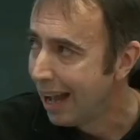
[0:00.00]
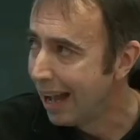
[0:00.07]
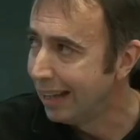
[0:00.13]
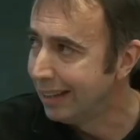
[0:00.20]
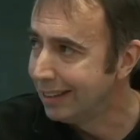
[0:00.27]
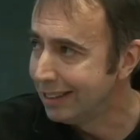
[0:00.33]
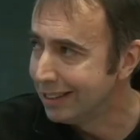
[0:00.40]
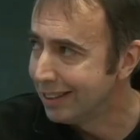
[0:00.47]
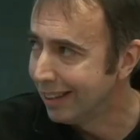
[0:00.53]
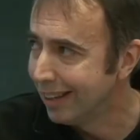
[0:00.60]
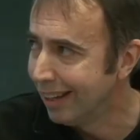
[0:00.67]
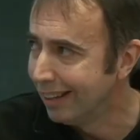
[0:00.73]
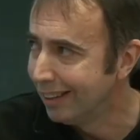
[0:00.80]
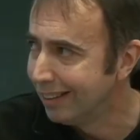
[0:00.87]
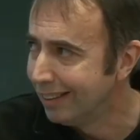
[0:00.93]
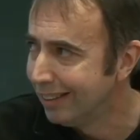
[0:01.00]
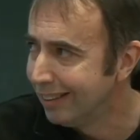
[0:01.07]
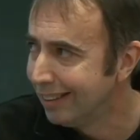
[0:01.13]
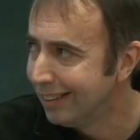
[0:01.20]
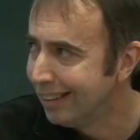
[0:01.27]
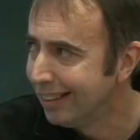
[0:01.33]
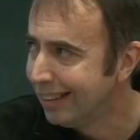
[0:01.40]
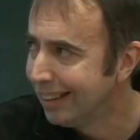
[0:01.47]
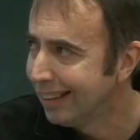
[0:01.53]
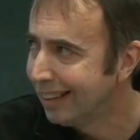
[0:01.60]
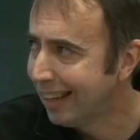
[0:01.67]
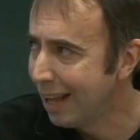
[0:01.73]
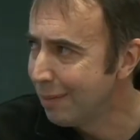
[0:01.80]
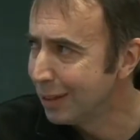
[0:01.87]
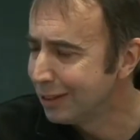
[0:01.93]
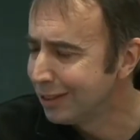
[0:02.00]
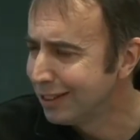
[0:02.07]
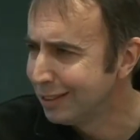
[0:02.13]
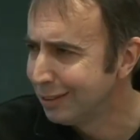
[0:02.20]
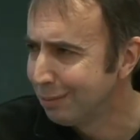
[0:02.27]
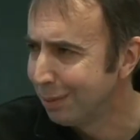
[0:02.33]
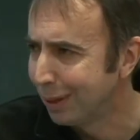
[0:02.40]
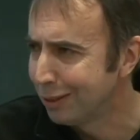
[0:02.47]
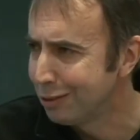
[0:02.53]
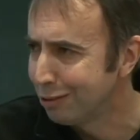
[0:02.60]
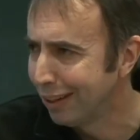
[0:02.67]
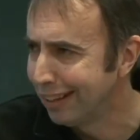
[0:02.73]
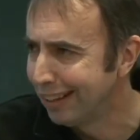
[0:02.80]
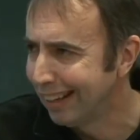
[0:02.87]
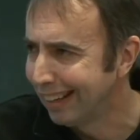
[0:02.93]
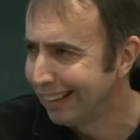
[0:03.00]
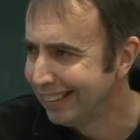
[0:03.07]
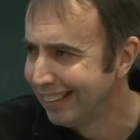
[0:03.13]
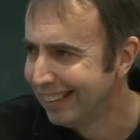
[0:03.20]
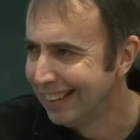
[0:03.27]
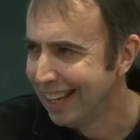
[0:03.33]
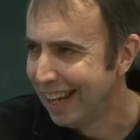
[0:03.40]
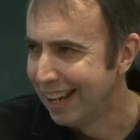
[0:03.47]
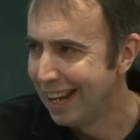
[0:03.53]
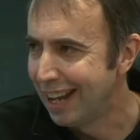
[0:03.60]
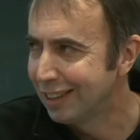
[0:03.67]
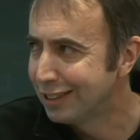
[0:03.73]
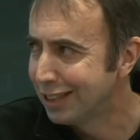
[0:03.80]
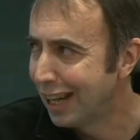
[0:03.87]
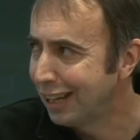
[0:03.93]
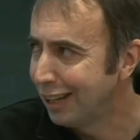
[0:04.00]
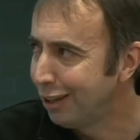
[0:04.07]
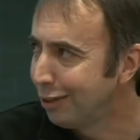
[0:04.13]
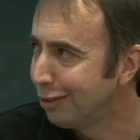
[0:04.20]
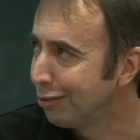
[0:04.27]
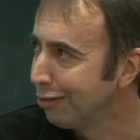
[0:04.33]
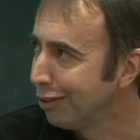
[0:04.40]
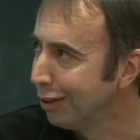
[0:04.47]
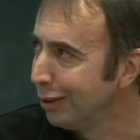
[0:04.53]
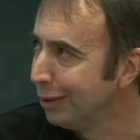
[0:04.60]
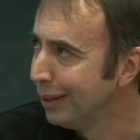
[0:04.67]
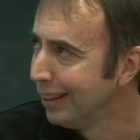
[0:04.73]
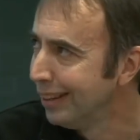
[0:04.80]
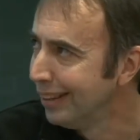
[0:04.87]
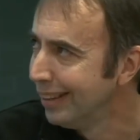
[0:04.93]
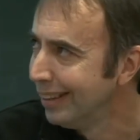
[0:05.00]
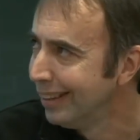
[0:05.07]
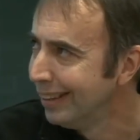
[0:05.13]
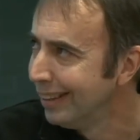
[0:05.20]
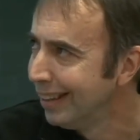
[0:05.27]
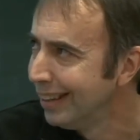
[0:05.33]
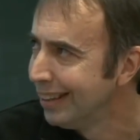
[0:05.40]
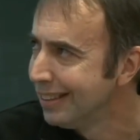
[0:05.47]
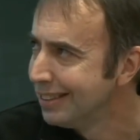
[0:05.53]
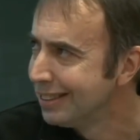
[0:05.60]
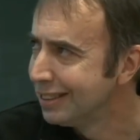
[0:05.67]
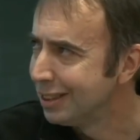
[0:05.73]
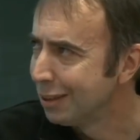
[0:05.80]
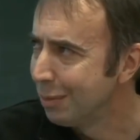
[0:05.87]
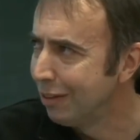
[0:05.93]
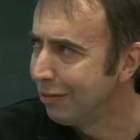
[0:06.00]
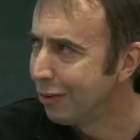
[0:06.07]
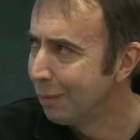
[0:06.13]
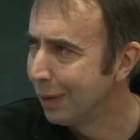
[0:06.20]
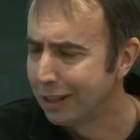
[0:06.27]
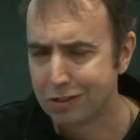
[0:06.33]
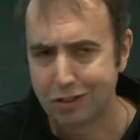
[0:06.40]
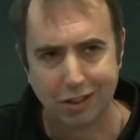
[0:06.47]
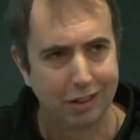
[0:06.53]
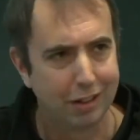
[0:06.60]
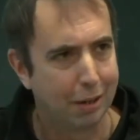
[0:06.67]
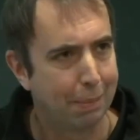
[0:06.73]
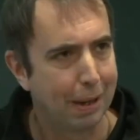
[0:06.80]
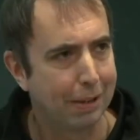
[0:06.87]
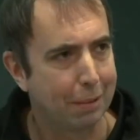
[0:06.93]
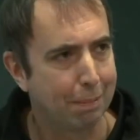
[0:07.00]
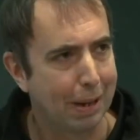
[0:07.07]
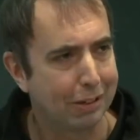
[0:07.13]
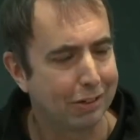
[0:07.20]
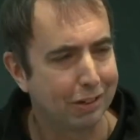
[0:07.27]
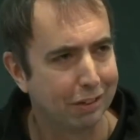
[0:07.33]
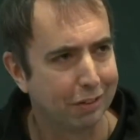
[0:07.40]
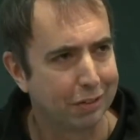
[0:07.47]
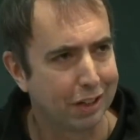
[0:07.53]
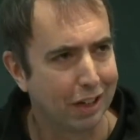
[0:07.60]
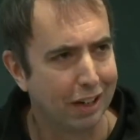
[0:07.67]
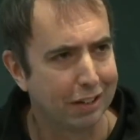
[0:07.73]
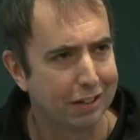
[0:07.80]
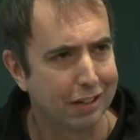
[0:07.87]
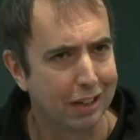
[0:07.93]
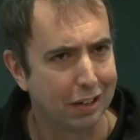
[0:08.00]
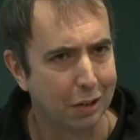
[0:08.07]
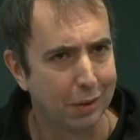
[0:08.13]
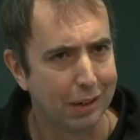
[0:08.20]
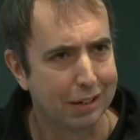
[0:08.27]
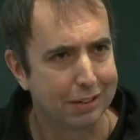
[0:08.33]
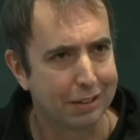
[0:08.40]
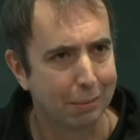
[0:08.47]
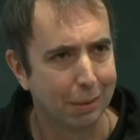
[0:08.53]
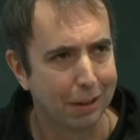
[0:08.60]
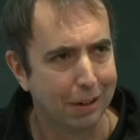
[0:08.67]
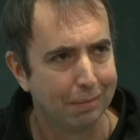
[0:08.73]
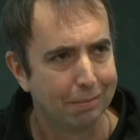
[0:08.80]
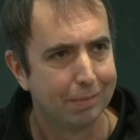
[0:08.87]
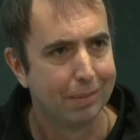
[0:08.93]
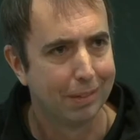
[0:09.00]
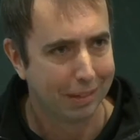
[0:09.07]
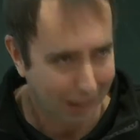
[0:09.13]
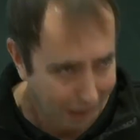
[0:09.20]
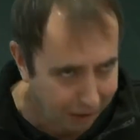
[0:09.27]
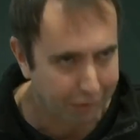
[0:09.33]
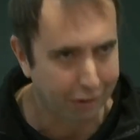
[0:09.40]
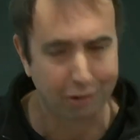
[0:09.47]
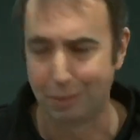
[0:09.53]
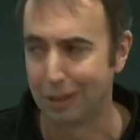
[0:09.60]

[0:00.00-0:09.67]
and is a chemist by training. And he'll take you through some information about the Bachelor of Science at UNSW. Thank you very